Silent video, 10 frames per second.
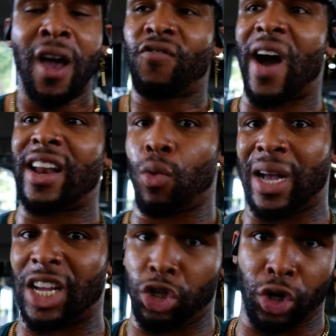find a weight
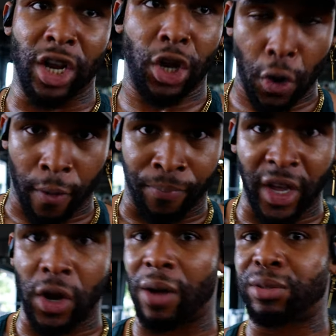that you can do.
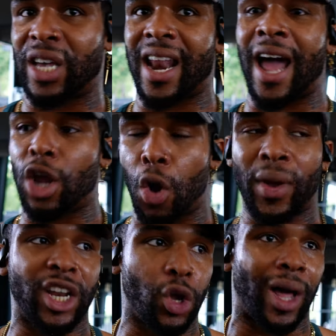You know what I'm saying? I know we
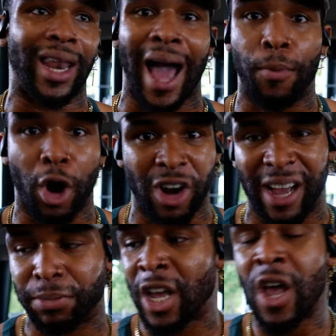can do a lot more
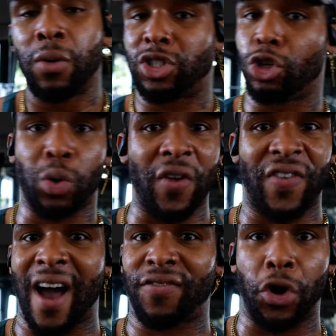reps with
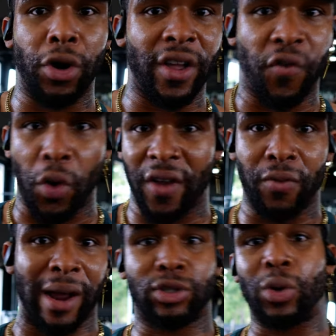225, 30, 40
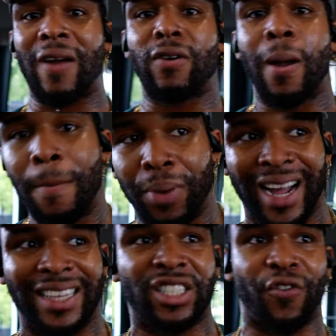reps, whatever, but
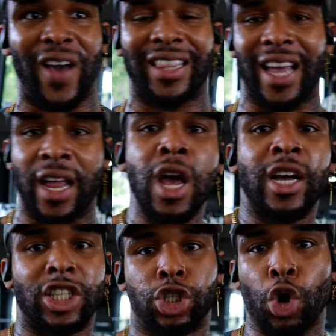it's the fact that
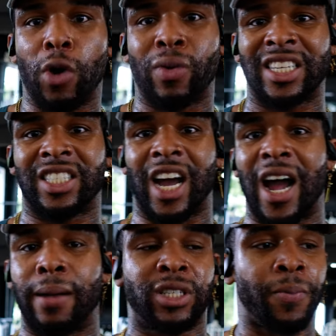the short rest time
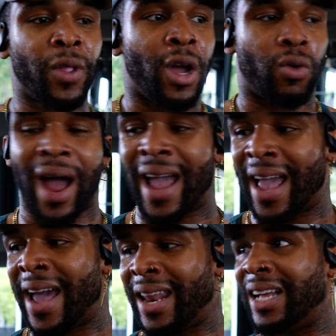times, right?
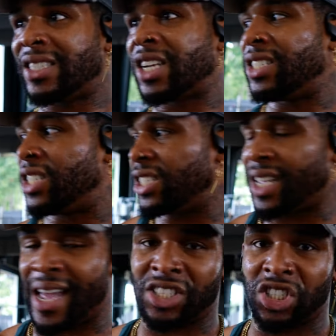And it's
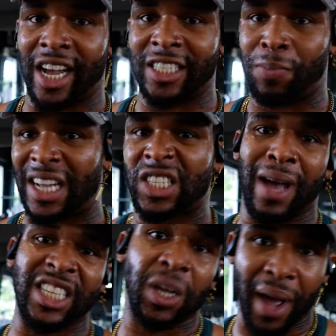consistent exercise back to
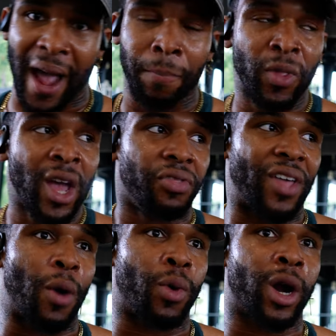back to back
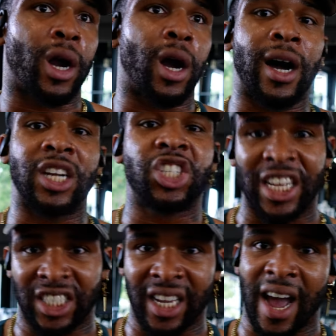that we're uh,
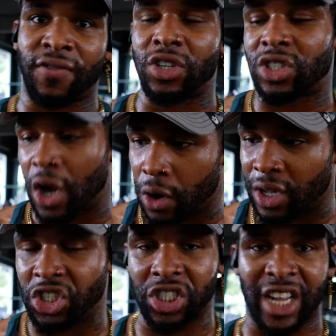chasing after. So
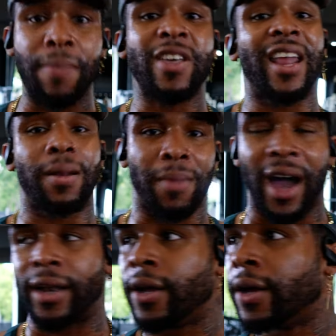just keep that in mind.